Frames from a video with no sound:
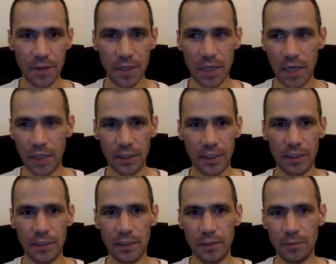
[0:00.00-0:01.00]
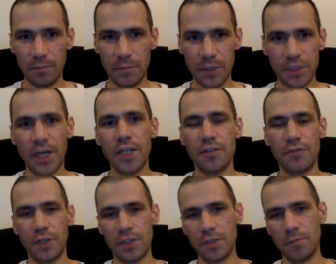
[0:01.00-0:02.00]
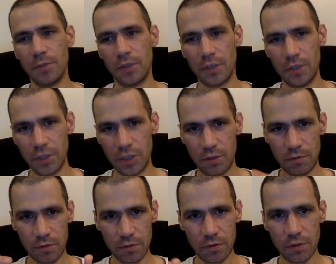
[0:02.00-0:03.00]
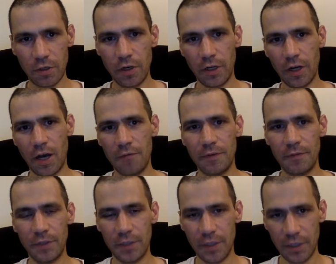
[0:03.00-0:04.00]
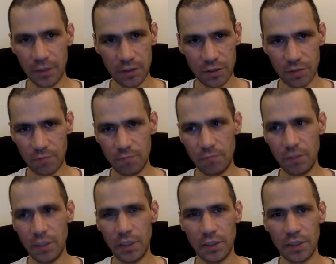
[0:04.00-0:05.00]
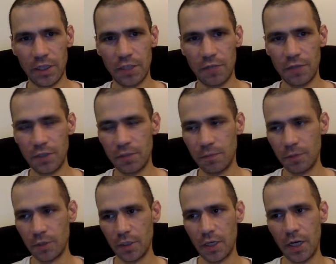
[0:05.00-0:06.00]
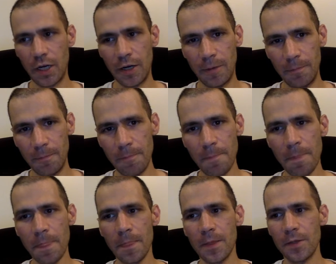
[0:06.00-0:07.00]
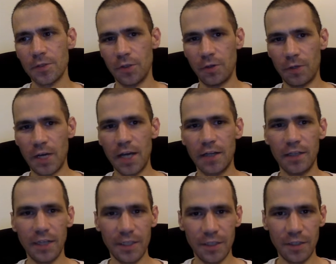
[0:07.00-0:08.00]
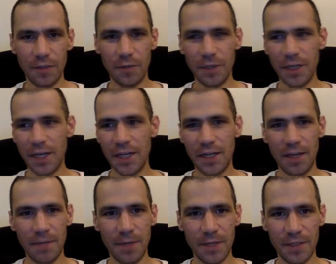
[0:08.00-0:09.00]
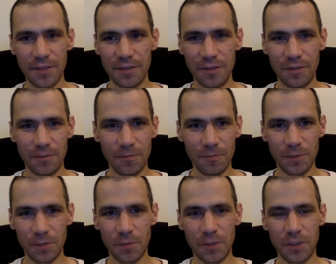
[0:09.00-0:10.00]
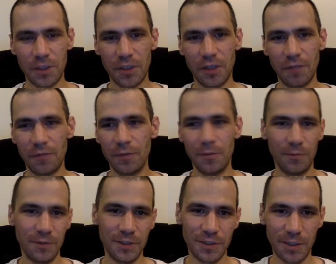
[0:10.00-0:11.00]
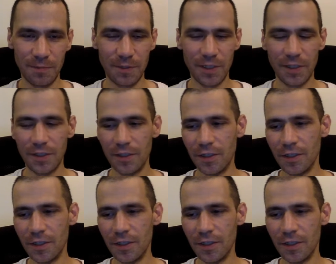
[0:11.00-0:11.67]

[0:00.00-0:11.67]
getting like a science fiction book and just turning off everything and just reading a science fiction book. So kind of like at night I might just watch a kung fu movie, same thing.